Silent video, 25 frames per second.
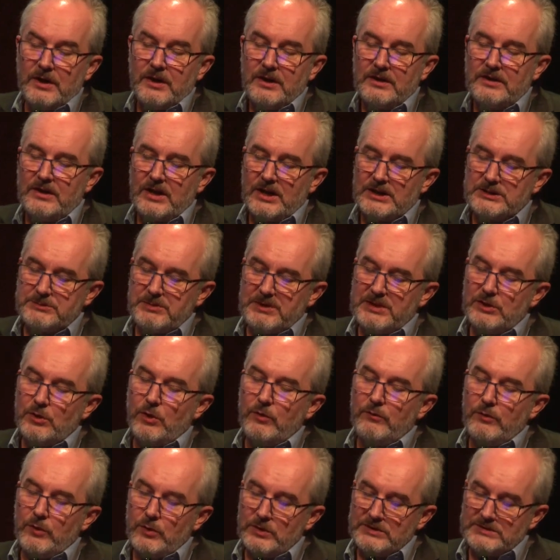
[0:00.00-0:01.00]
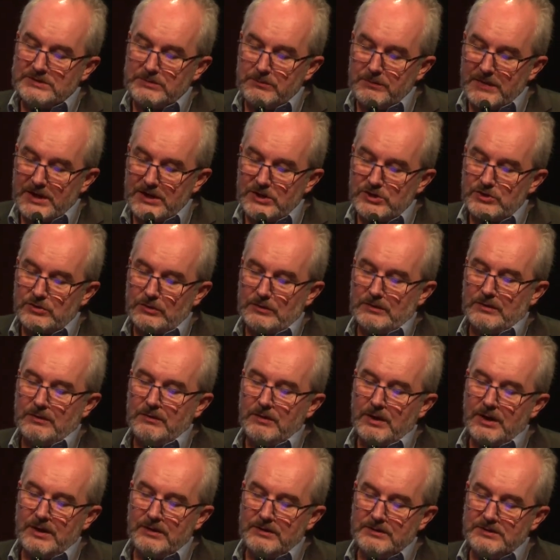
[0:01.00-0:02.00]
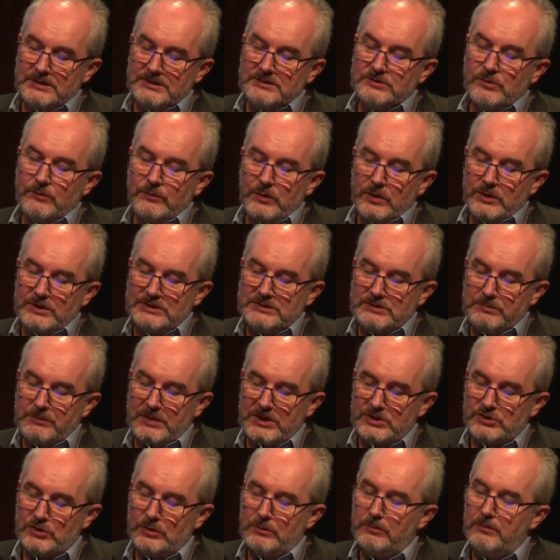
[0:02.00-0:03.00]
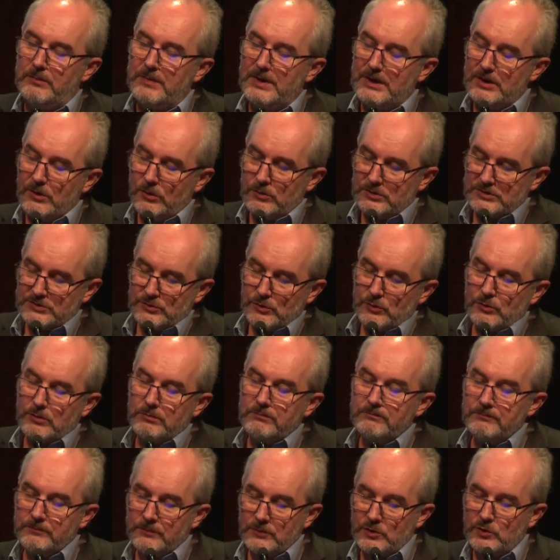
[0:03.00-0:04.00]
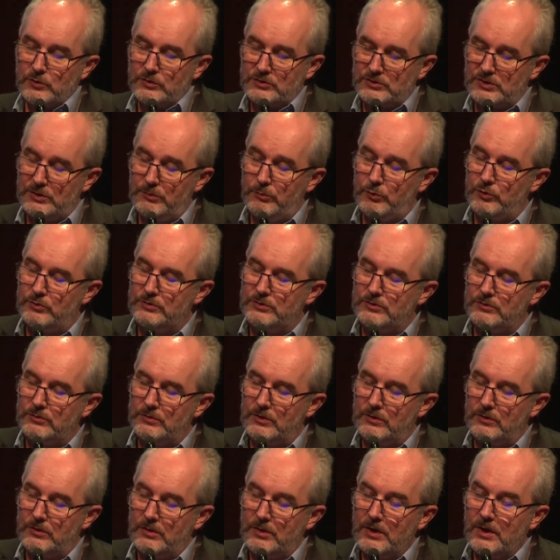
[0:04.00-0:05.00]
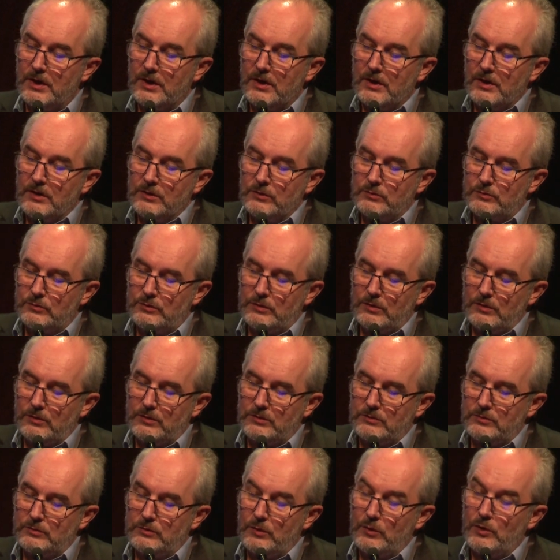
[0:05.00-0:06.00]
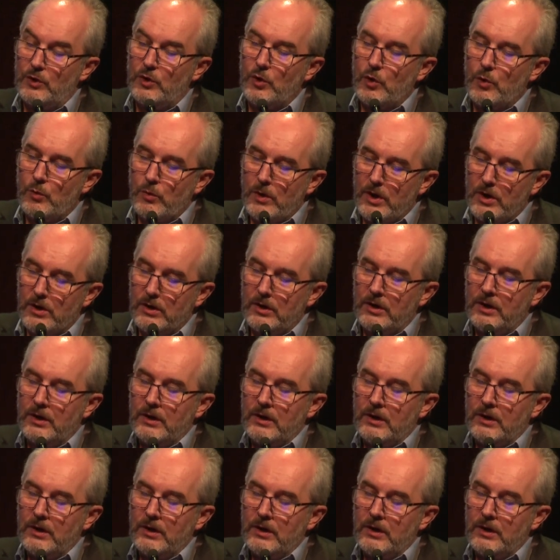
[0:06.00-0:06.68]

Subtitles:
there has been overestimation, and this overestimation may also contribute to the lower